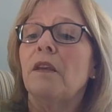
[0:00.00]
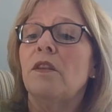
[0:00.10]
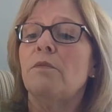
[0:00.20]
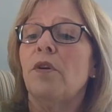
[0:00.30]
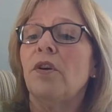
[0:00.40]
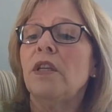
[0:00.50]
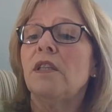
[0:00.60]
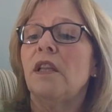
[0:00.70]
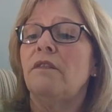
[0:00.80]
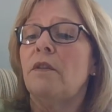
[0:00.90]
The Murrays
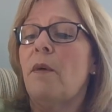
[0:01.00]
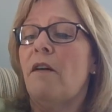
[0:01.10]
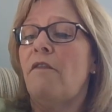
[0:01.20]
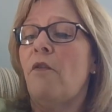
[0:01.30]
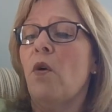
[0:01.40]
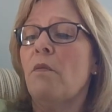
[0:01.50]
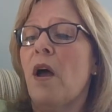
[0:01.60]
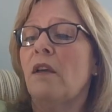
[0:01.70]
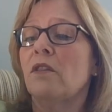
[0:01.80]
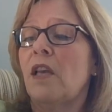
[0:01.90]
lived about 4
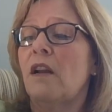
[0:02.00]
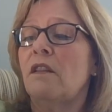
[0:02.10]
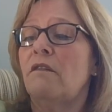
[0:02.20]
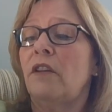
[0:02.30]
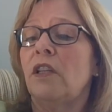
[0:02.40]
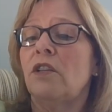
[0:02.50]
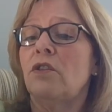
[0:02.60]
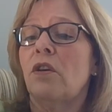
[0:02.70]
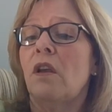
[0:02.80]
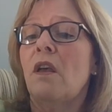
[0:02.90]
miles out of the
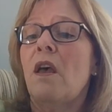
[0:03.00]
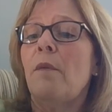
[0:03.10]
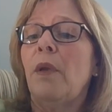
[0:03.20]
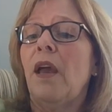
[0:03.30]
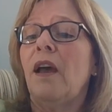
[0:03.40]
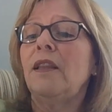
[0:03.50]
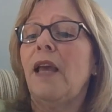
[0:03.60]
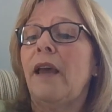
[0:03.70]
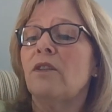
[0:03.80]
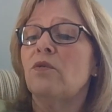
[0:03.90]
village. Behind the
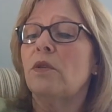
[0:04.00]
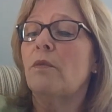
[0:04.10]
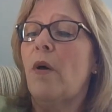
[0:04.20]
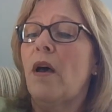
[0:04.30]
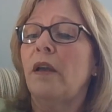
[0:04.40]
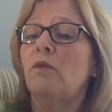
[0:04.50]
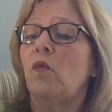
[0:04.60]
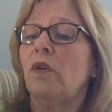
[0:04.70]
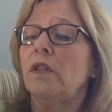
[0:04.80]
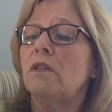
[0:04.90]
house was a pine
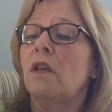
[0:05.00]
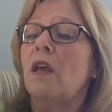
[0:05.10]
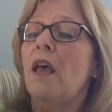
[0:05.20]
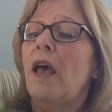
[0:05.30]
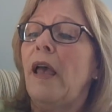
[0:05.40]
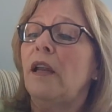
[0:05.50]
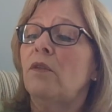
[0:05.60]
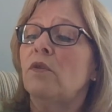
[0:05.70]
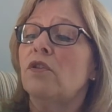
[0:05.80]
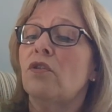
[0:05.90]
woods, and
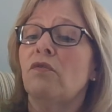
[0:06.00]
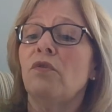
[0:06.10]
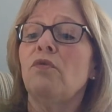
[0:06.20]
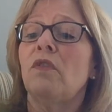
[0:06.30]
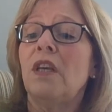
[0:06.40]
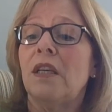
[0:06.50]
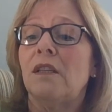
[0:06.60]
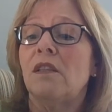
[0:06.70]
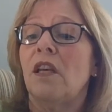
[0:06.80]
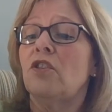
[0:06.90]
it was through
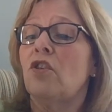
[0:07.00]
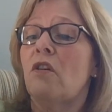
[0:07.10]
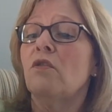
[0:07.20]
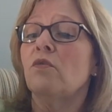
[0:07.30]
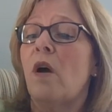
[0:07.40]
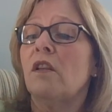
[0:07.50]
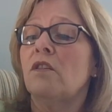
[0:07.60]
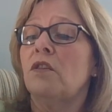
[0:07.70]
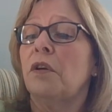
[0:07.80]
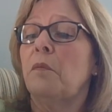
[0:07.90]
this that Charles
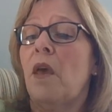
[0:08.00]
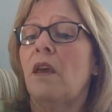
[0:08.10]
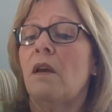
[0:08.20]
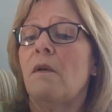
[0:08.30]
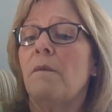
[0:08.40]
Wallace took Meg.